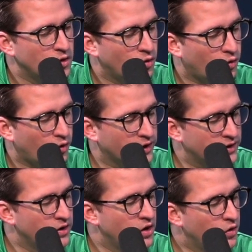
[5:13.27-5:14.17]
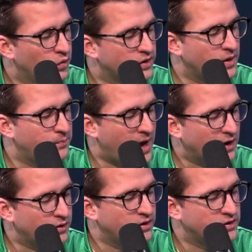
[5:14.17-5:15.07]
Oregon, with a
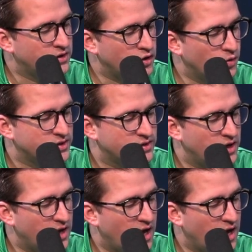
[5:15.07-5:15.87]
background in the U.S.